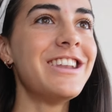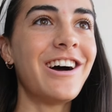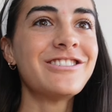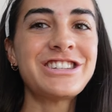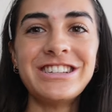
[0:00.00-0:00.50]

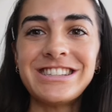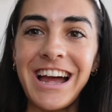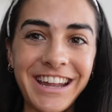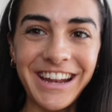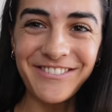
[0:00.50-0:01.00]
now she is
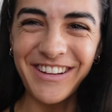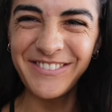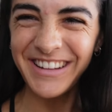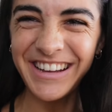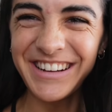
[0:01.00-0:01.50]
editing my
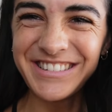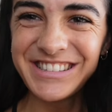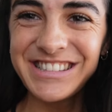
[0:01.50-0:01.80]
videos.